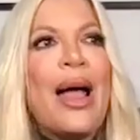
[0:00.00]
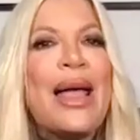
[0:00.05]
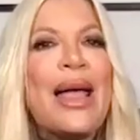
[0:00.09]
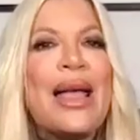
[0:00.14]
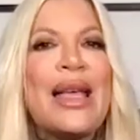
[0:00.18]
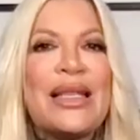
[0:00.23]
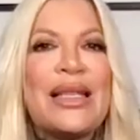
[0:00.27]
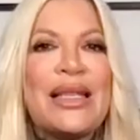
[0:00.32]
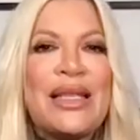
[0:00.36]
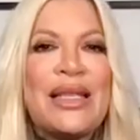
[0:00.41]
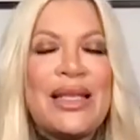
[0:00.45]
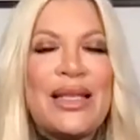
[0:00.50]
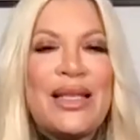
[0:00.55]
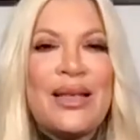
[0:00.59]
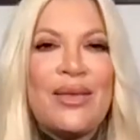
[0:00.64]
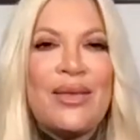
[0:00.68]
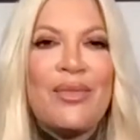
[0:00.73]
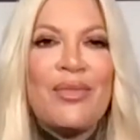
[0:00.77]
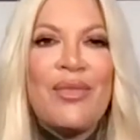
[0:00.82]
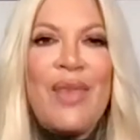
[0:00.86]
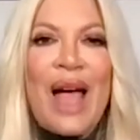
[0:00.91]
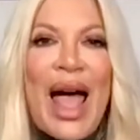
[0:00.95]
it's
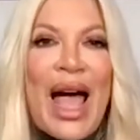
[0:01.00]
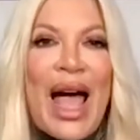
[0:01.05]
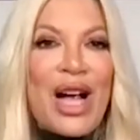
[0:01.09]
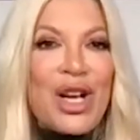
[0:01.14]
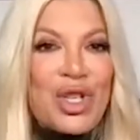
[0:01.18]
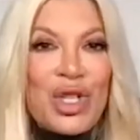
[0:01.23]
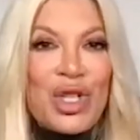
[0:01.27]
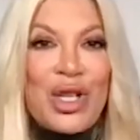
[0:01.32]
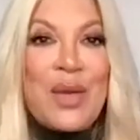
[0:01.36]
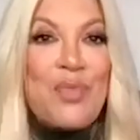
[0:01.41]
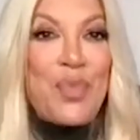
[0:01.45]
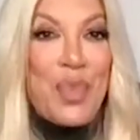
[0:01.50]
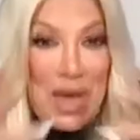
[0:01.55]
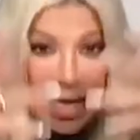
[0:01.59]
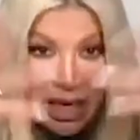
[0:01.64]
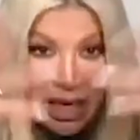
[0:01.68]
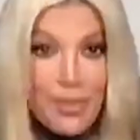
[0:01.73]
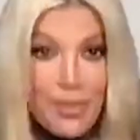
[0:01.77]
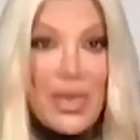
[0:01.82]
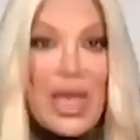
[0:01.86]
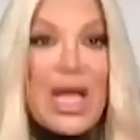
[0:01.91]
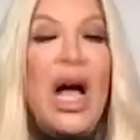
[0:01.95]
actually
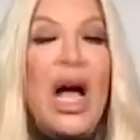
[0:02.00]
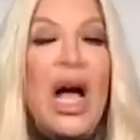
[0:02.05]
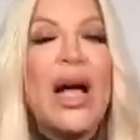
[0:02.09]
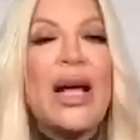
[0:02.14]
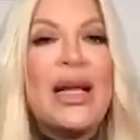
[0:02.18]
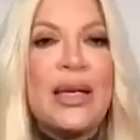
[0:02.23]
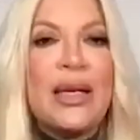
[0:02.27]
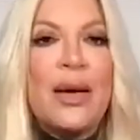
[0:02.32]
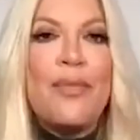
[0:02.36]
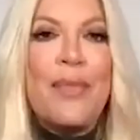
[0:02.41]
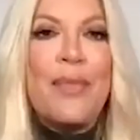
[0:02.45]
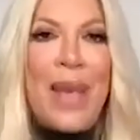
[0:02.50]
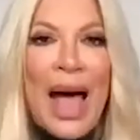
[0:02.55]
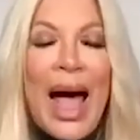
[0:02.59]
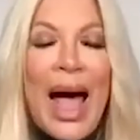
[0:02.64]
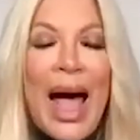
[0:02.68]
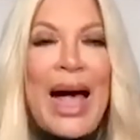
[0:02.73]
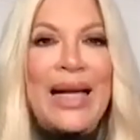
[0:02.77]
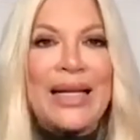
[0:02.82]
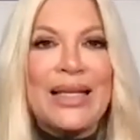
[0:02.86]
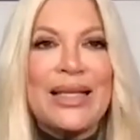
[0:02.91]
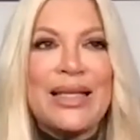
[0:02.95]
being behind a
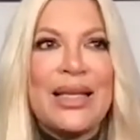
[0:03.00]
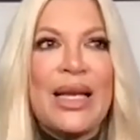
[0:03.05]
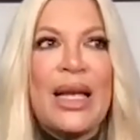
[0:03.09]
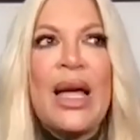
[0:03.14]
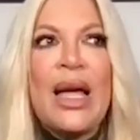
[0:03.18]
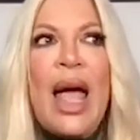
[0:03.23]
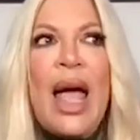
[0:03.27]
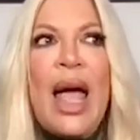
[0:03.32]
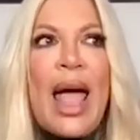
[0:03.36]
mask